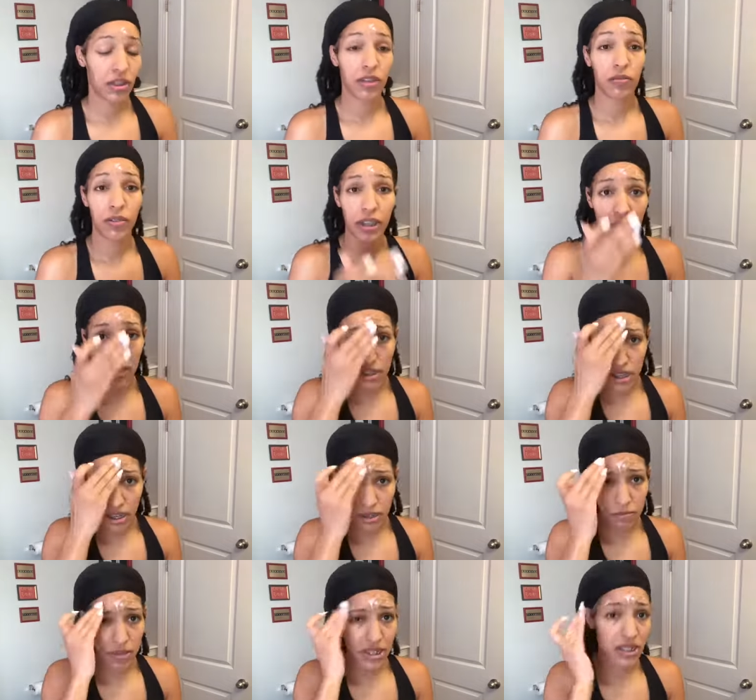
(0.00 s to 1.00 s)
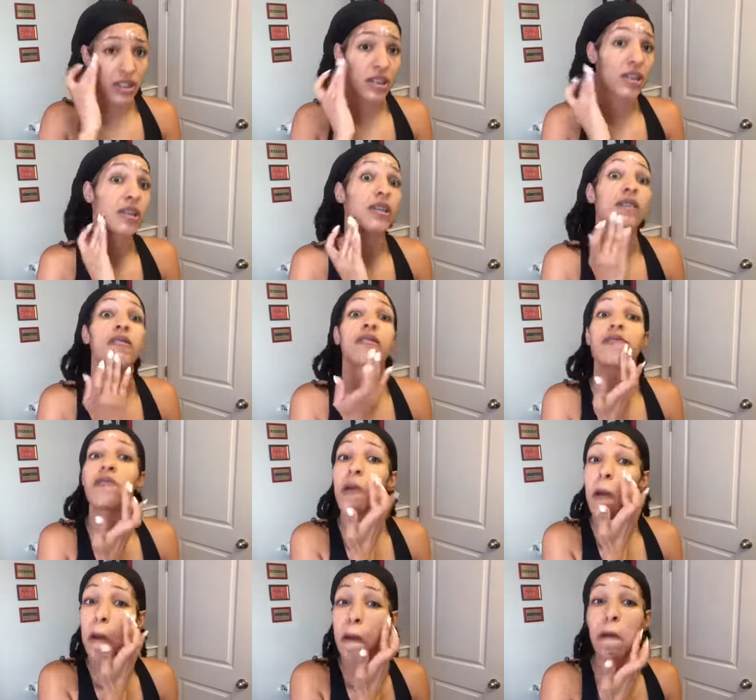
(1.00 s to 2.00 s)
Wintertime, my skin is
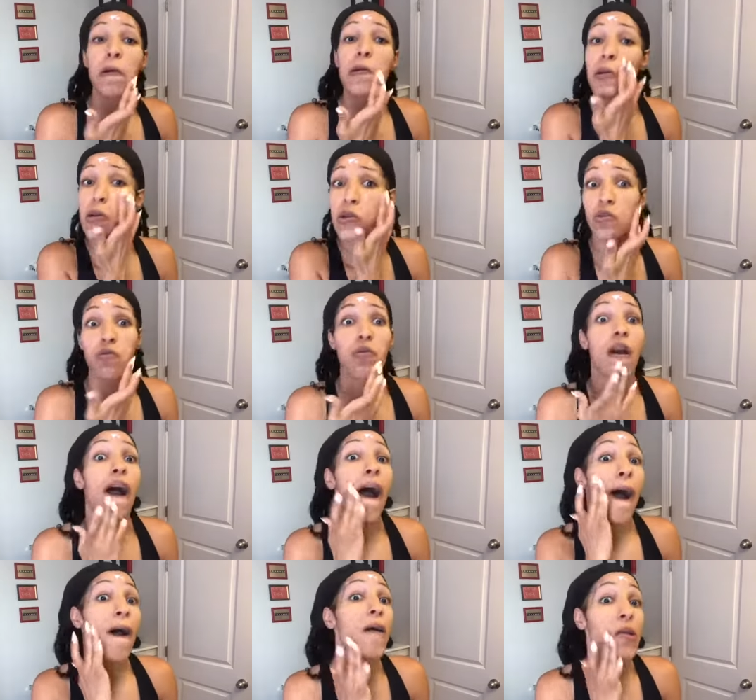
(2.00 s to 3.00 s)
dry.